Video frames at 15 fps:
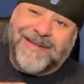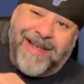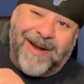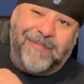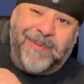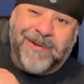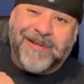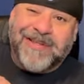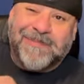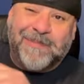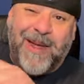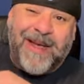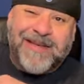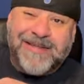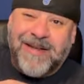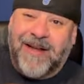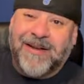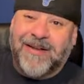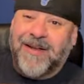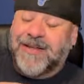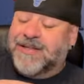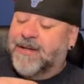Got to put the specs on
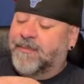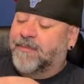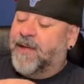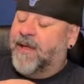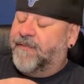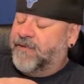because I'm half